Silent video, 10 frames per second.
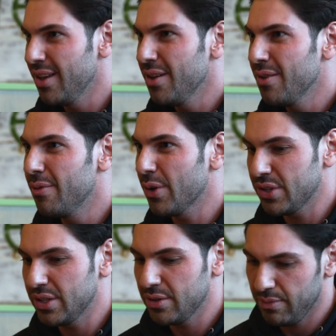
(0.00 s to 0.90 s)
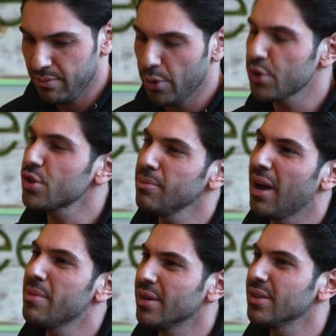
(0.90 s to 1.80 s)
versus portioning my
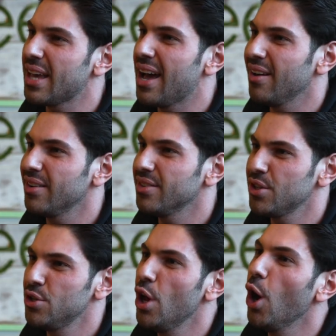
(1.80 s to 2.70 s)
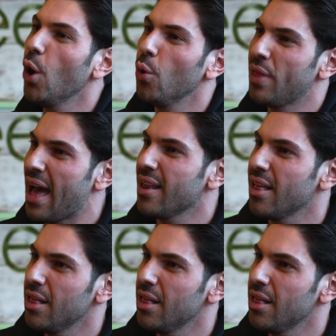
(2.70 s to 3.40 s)
meals out to know that